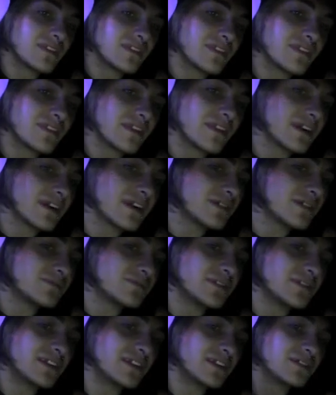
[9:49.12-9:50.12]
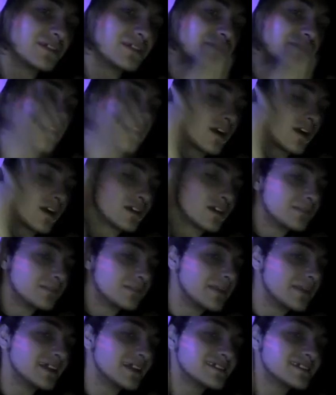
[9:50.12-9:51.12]
They're really hard to
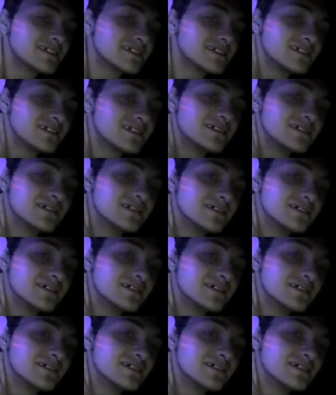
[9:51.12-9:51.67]
miss.